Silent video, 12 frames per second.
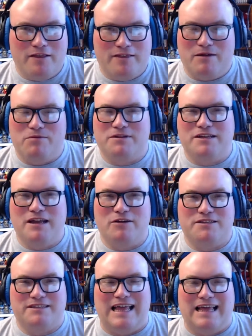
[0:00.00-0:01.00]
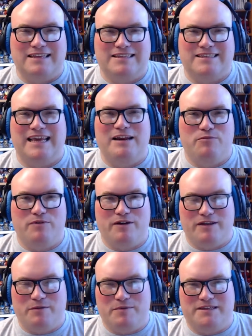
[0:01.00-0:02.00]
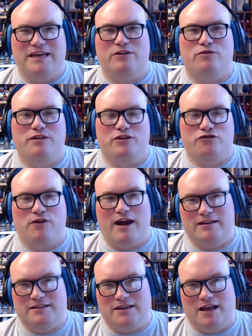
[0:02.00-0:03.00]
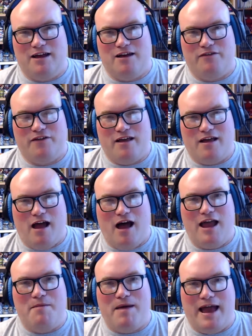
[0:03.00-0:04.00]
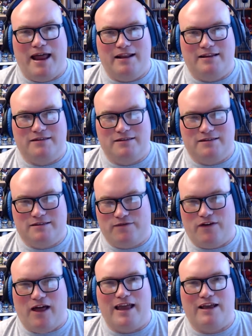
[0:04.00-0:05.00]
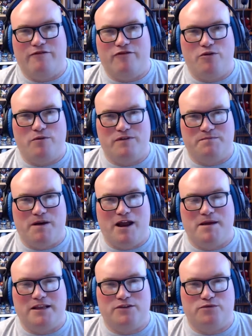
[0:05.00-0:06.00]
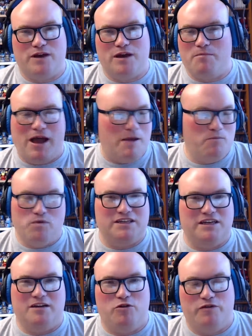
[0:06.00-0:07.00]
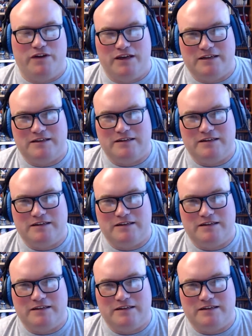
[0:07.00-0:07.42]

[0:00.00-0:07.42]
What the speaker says: there was that scene where, like, we see in all the trailers of Iron Man and flying through with Spider-Man swinging by him wasn't in the movie.